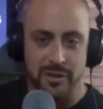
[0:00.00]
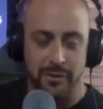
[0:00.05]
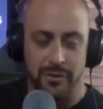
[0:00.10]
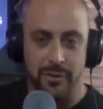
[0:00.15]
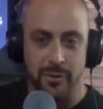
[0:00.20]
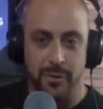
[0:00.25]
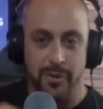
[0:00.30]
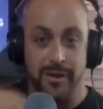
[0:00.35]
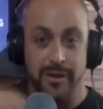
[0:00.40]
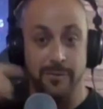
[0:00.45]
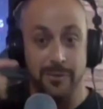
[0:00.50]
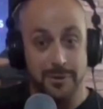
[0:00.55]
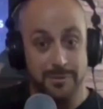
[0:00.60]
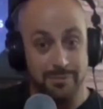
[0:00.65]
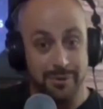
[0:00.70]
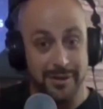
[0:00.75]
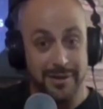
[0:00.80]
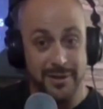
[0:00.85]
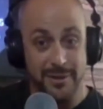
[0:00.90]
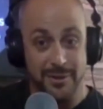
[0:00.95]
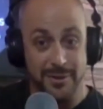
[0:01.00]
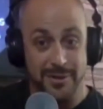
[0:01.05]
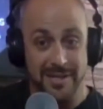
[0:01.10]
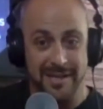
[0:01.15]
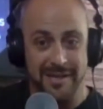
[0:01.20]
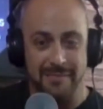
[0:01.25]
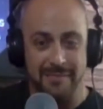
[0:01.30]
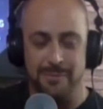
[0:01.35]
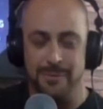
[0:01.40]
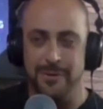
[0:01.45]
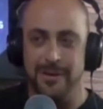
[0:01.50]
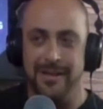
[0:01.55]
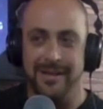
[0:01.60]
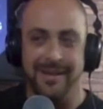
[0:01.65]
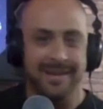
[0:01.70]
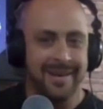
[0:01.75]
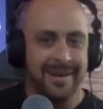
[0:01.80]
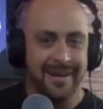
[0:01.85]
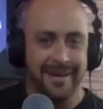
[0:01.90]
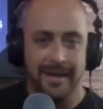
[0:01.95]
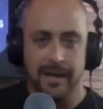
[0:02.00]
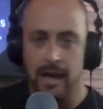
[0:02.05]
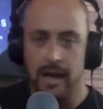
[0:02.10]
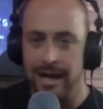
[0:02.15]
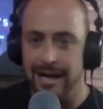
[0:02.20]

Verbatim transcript: boost their authority, which brings your second point.